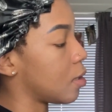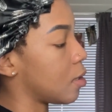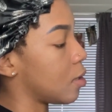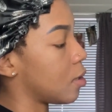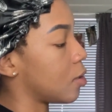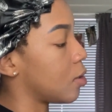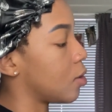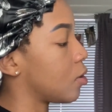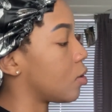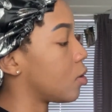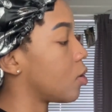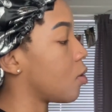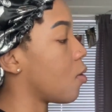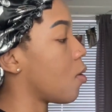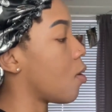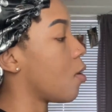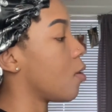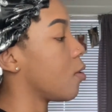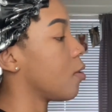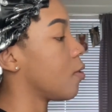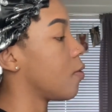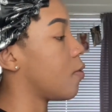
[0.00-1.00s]
so
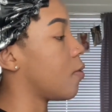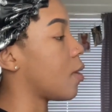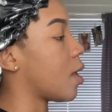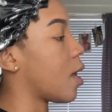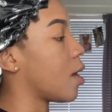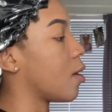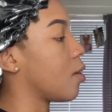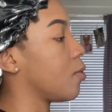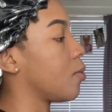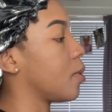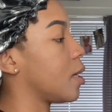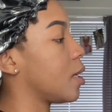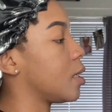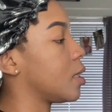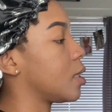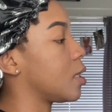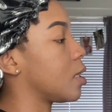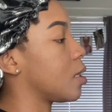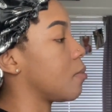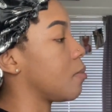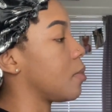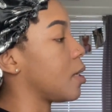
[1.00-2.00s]
all the flyaways
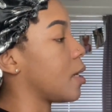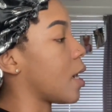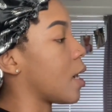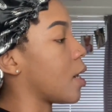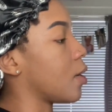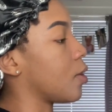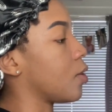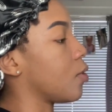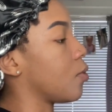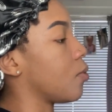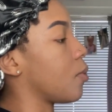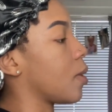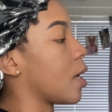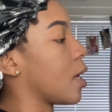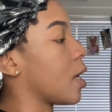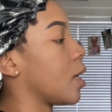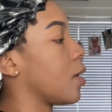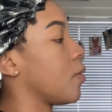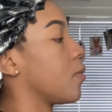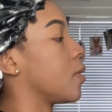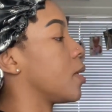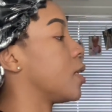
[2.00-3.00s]
can be out the
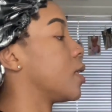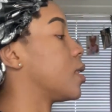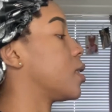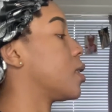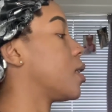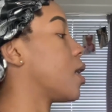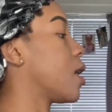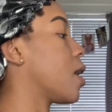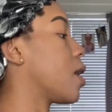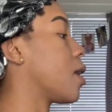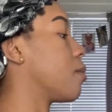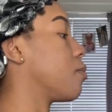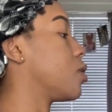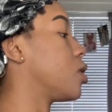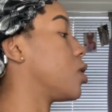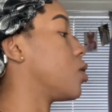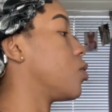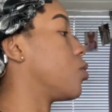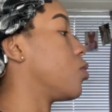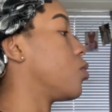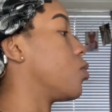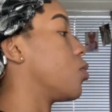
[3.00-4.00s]
way when it's time
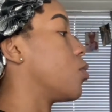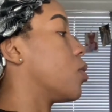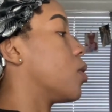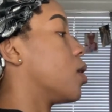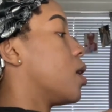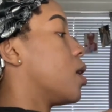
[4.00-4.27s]
to